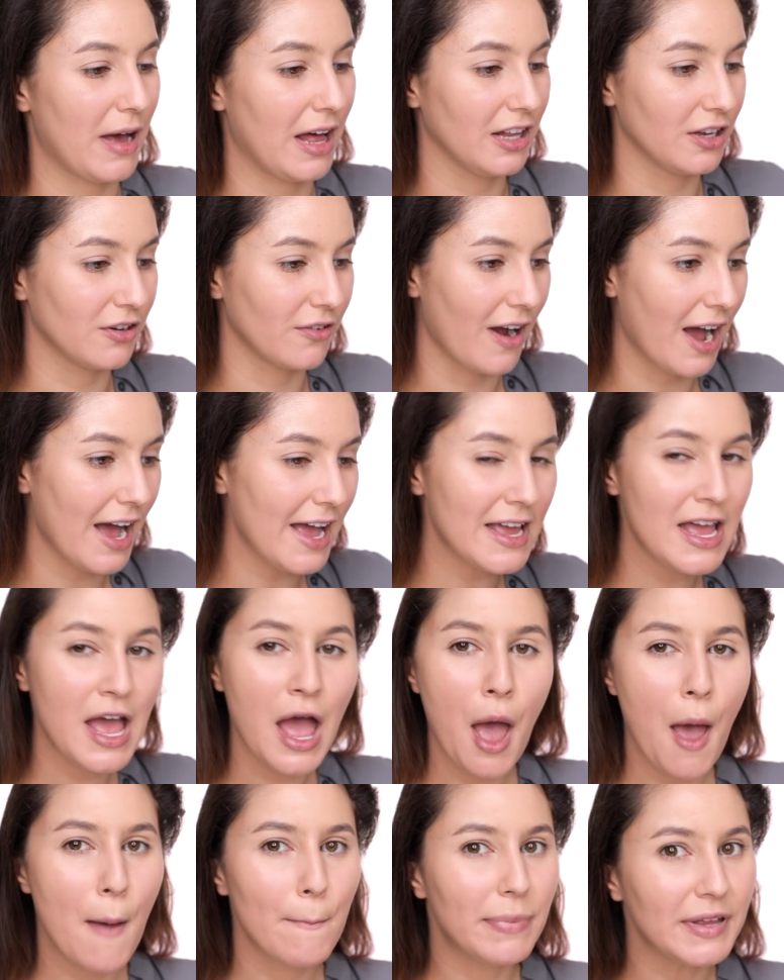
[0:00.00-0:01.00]
palette, right?
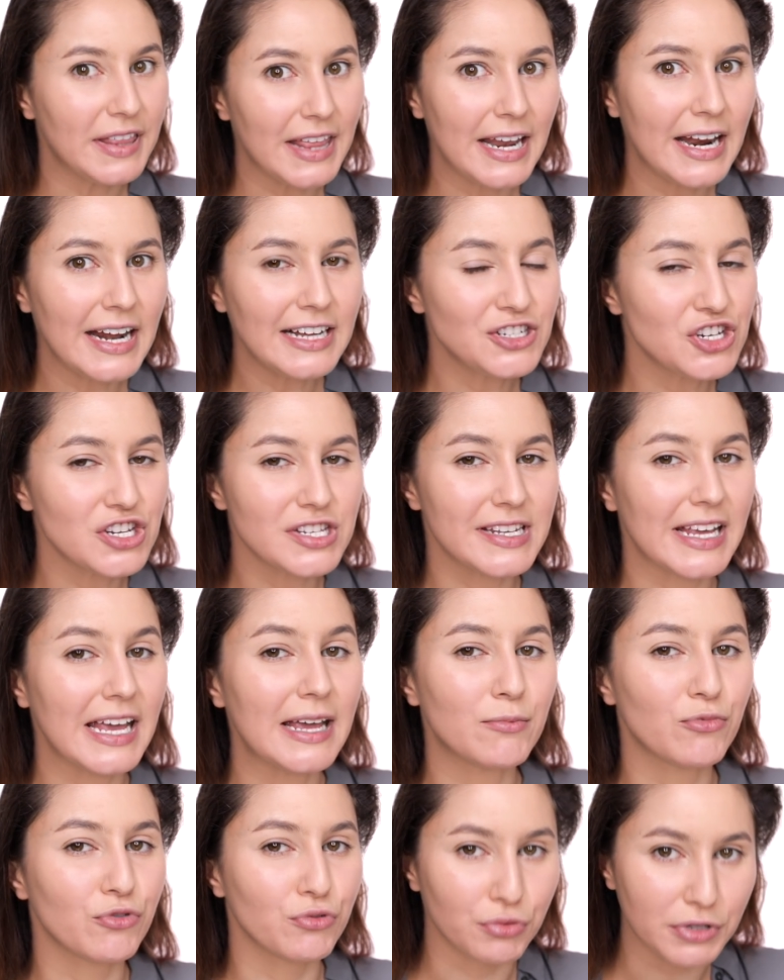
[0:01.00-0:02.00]
But then I just
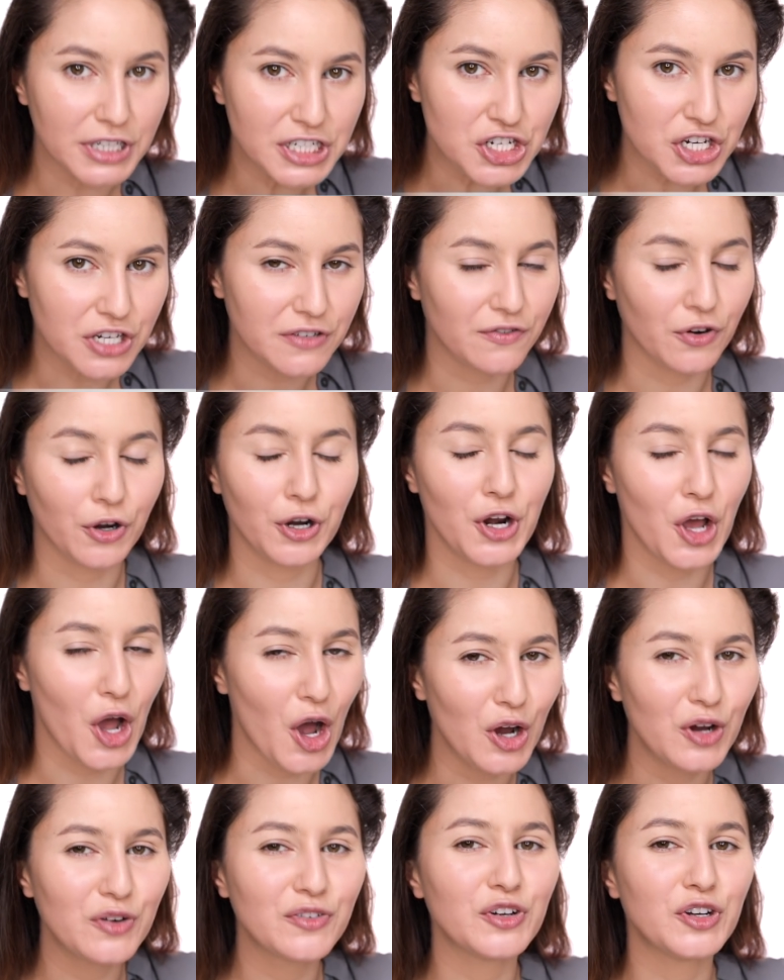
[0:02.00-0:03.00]
kept reaching for it
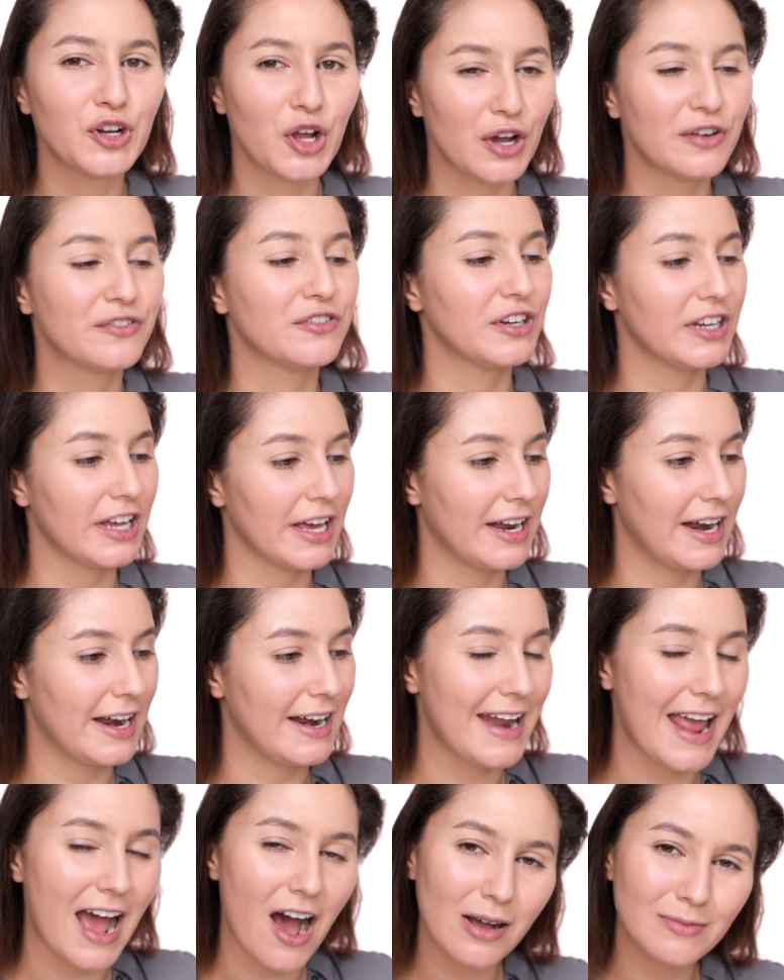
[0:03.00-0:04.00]
over and over again.
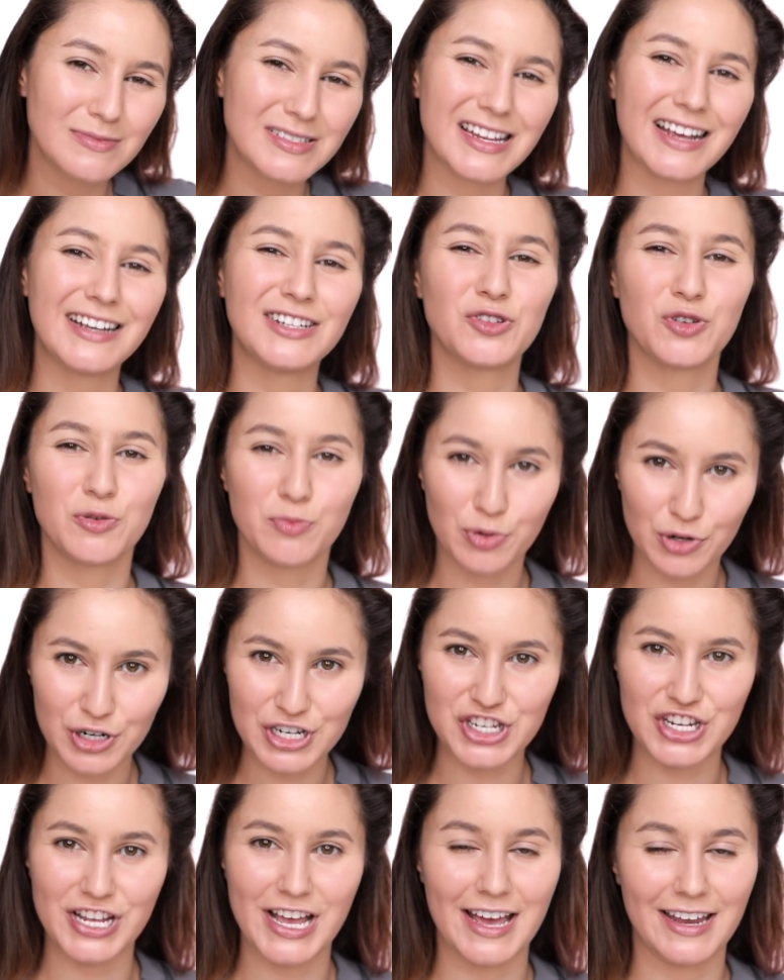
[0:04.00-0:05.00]
And now I'm starting to
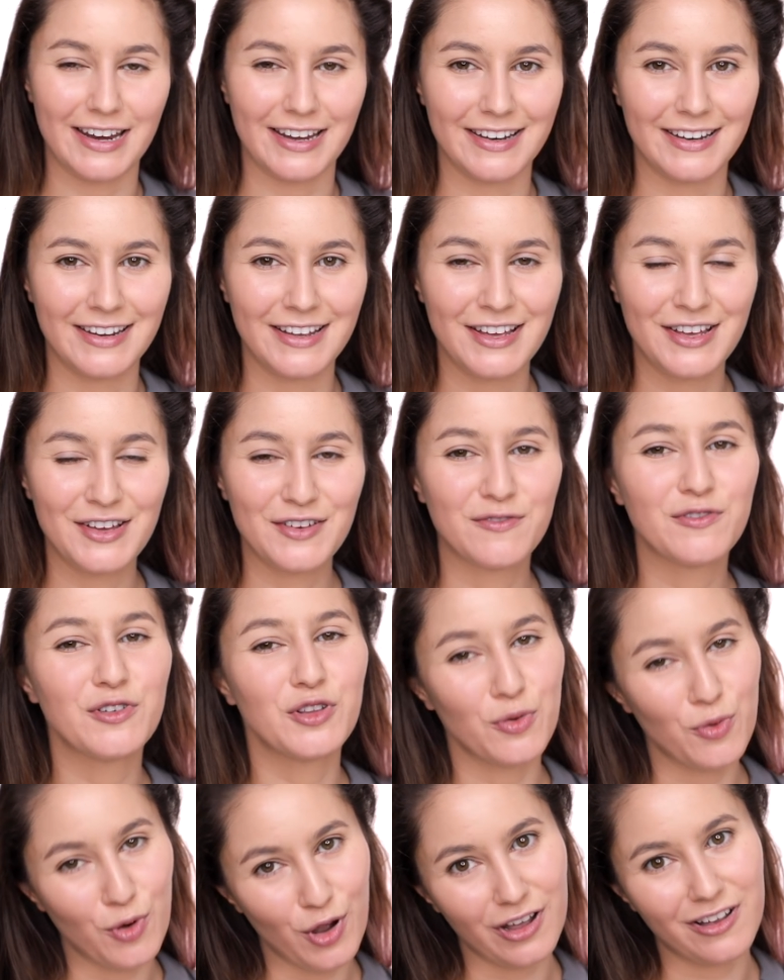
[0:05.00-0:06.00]
appreciate it for
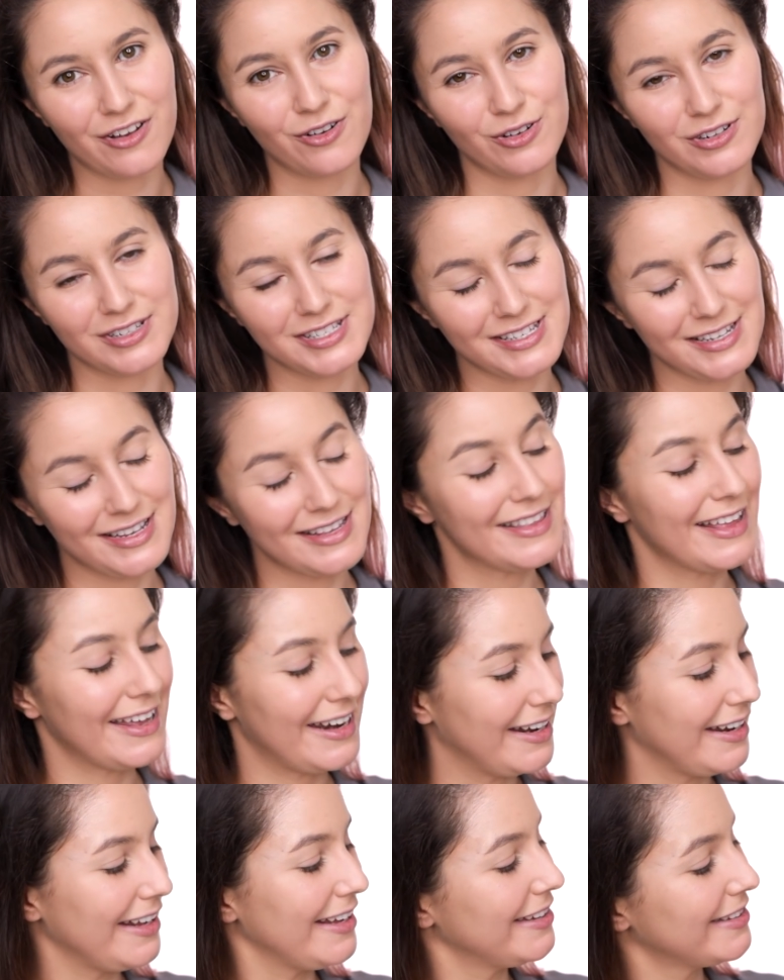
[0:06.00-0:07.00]
the workhorse that
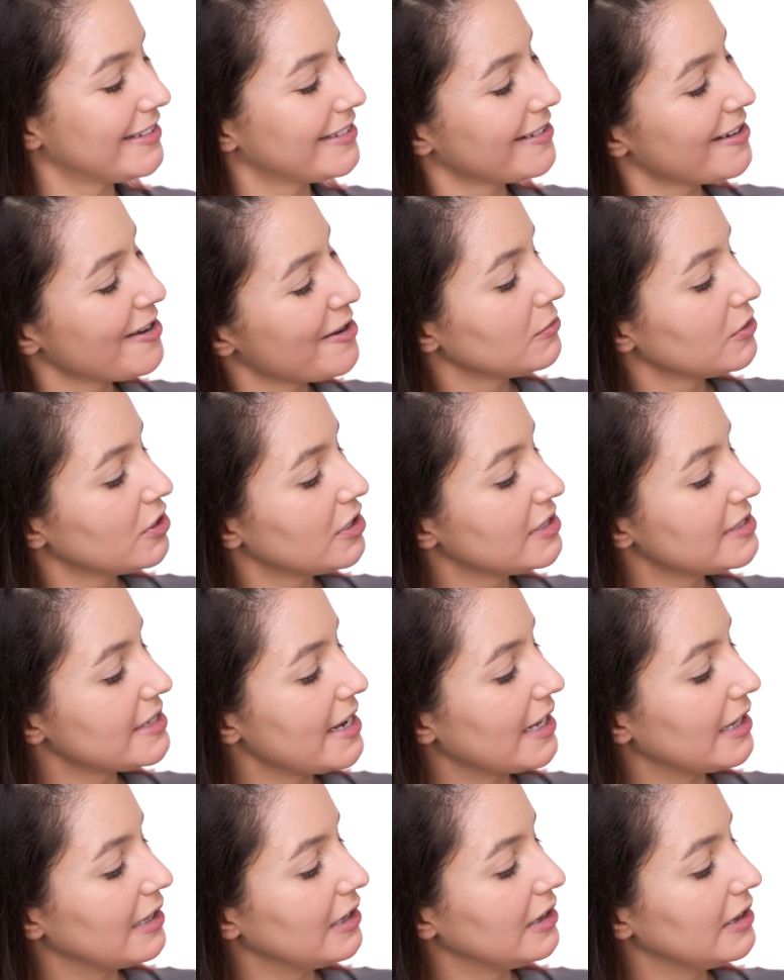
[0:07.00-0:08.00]
it is. I'm gonna
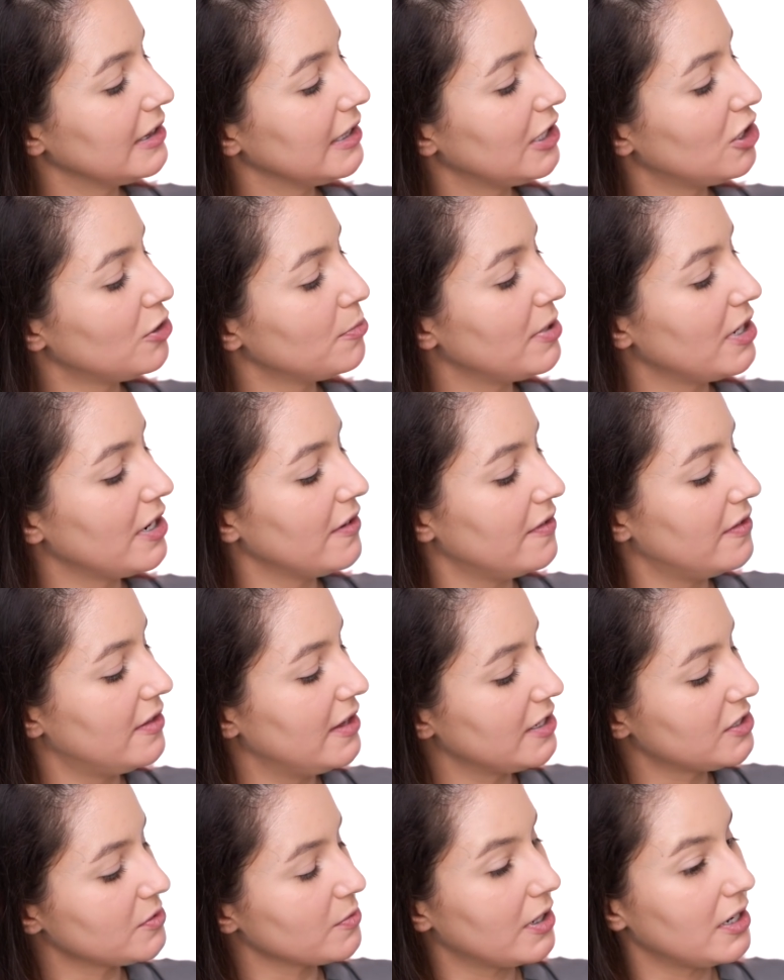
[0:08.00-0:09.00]
take a little bit of
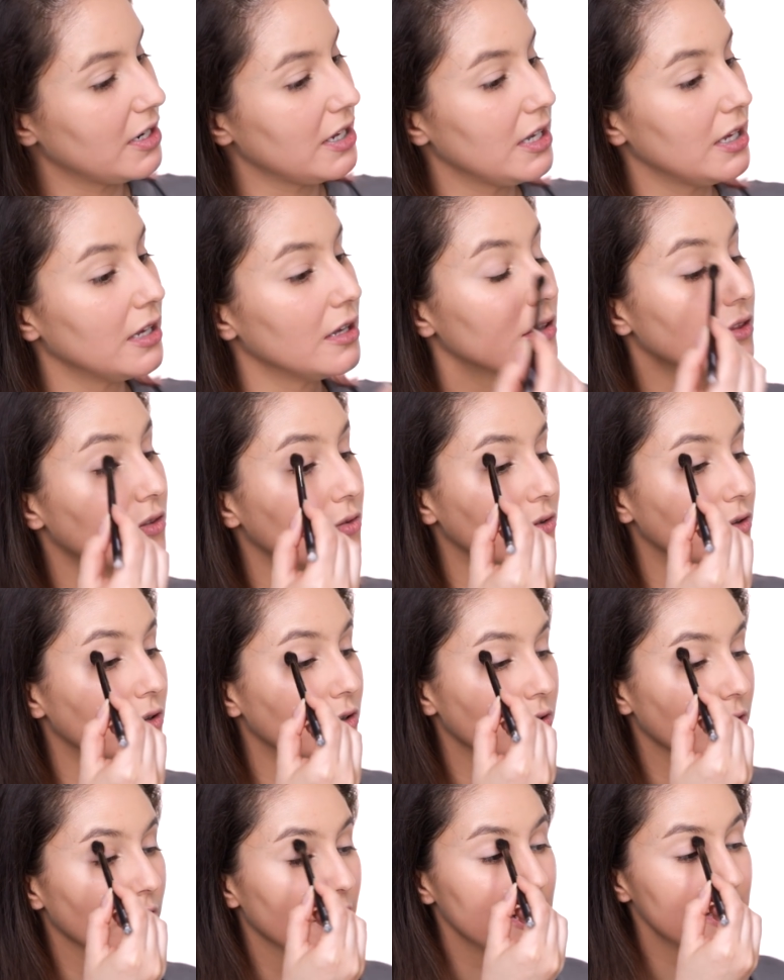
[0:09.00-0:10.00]
this one here through
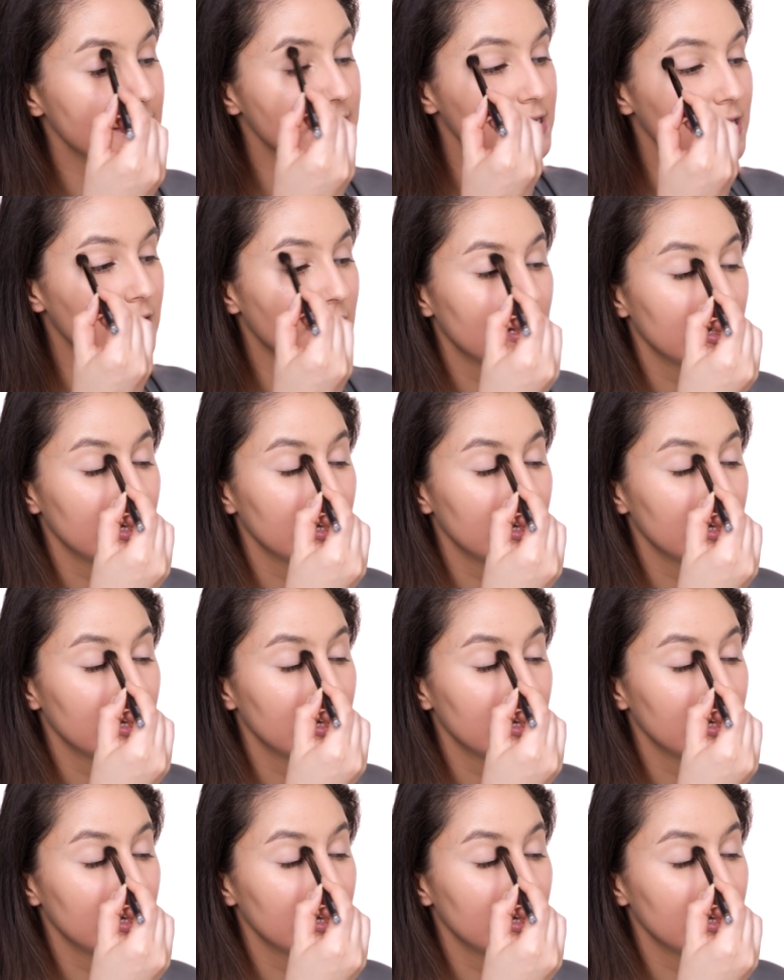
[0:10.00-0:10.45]
the crease.